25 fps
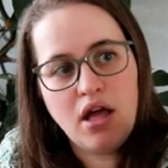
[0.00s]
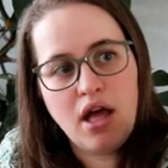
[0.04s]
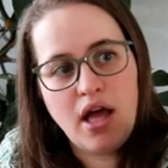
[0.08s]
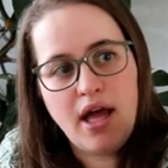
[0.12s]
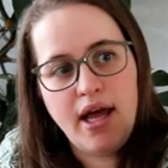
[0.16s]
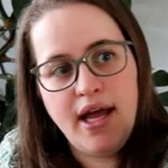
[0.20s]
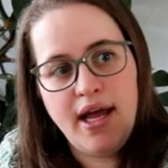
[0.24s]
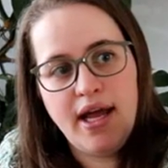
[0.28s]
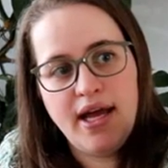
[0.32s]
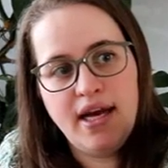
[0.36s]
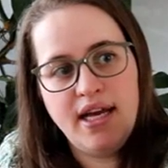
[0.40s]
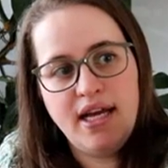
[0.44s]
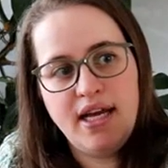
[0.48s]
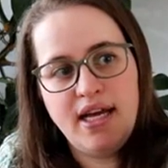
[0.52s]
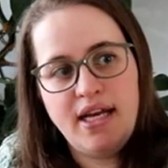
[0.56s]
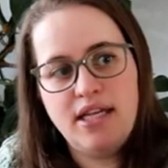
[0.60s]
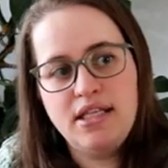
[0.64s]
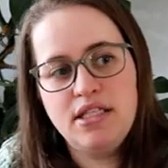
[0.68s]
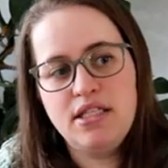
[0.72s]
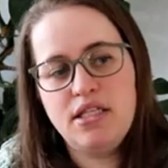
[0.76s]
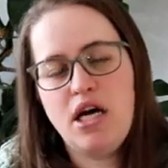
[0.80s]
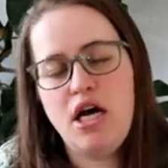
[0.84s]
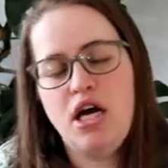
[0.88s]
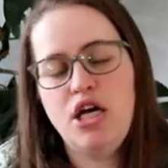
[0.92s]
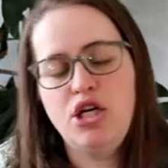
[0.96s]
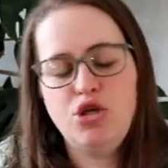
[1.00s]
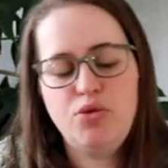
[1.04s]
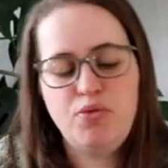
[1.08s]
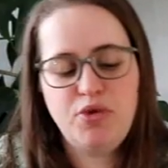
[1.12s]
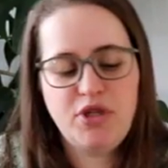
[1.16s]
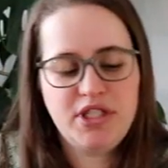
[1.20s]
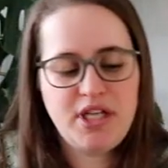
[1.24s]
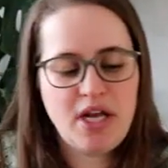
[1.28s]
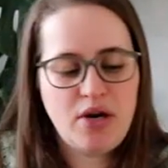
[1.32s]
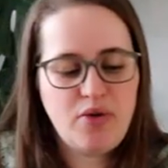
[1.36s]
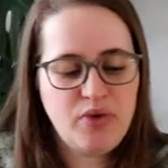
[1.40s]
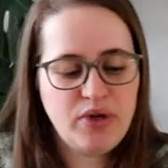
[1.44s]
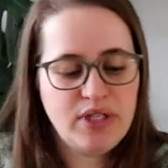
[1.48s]
And it is 100%
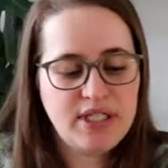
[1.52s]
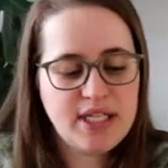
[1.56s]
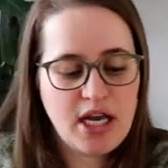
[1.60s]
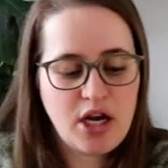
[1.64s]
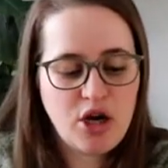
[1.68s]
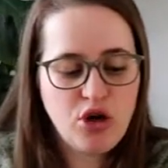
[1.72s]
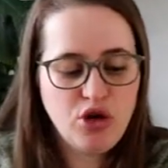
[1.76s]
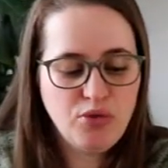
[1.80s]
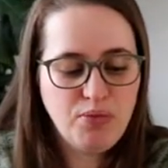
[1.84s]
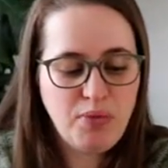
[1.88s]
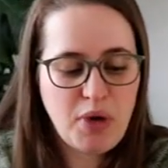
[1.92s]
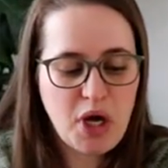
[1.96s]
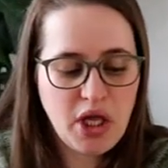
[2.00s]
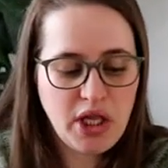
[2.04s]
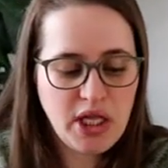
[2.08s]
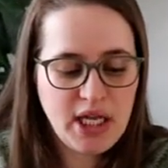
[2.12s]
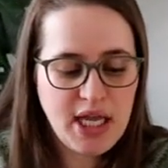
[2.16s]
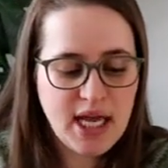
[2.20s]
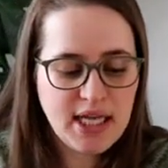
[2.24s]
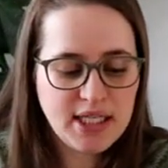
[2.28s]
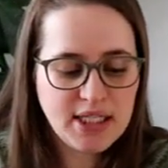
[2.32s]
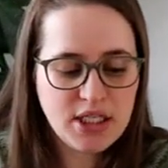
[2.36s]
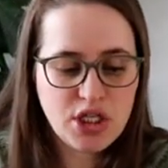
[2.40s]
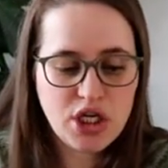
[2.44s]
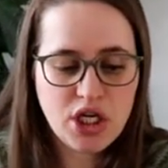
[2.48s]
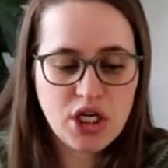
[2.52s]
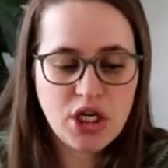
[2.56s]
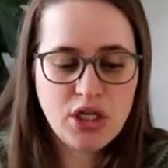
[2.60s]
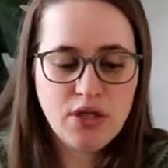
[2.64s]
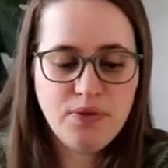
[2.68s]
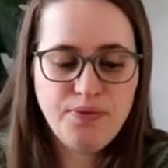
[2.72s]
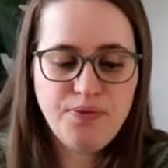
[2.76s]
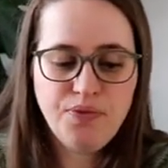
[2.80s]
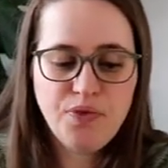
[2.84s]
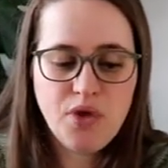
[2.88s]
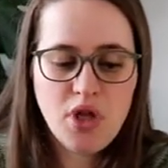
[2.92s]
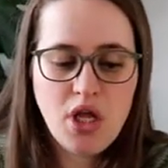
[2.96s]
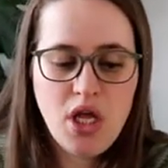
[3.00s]
recycled polyester.
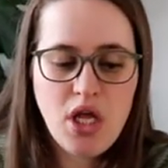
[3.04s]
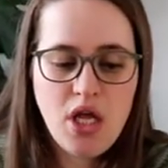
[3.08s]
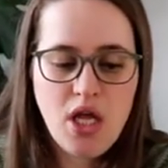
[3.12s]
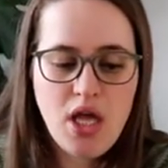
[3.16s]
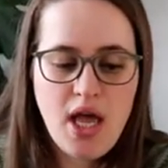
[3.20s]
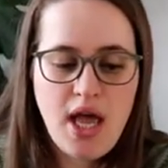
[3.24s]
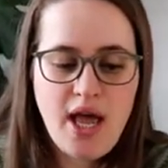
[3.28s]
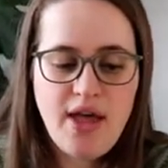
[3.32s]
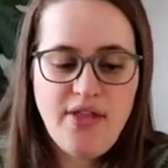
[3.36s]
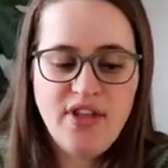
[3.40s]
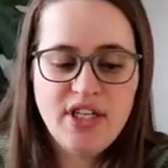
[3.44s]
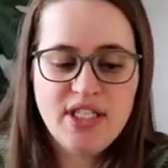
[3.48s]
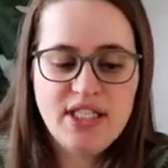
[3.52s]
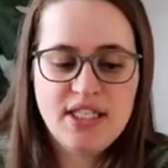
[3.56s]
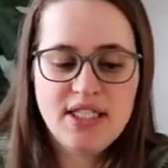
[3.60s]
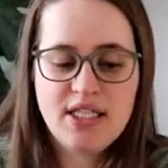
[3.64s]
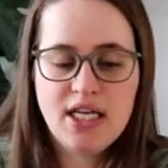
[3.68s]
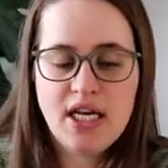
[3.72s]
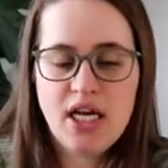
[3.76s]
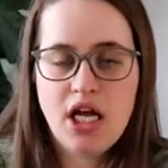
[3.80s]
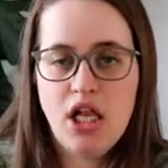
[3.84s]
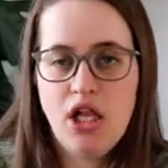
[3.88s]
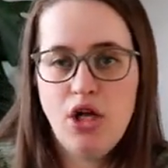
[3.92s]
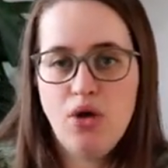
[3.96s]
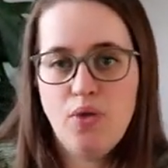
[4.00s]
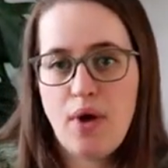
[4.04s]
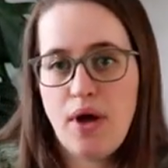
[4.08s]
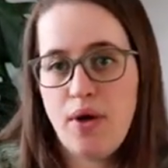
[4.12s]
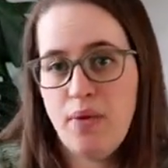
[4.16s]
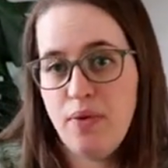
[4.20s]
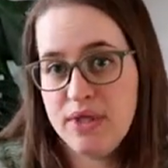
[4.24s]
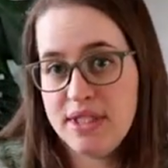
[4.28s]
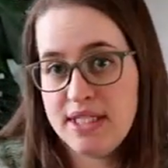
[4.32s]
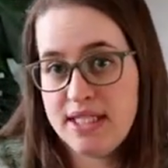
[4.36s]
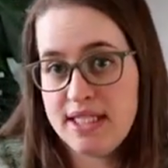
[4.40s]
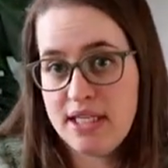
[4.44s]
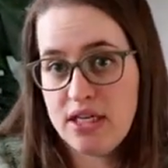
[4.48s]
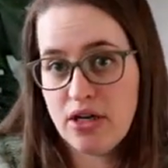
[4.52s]
And this is the colorway
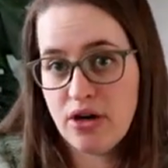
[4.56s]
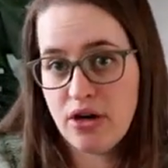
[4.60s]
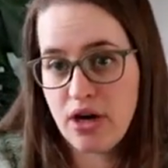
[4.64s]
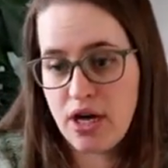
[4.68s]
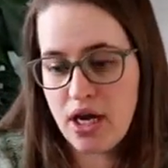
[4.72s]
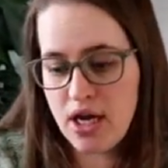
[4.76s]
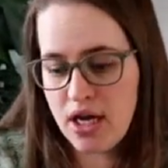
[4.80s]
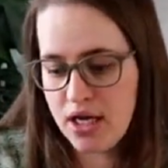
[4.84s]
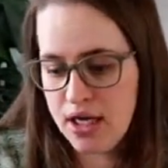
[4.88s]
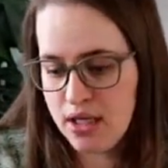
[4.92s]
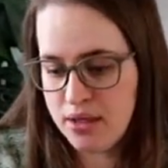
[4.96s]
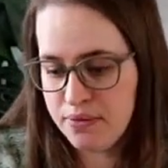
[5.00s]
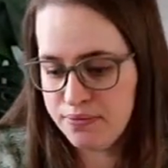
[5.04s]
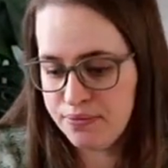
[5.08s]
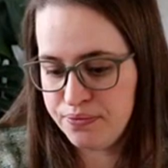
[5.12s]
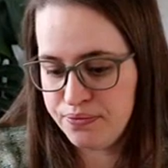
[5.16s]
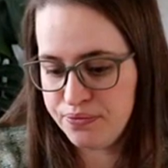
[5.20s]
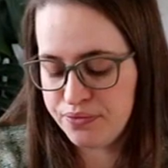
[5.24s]
Wisteria.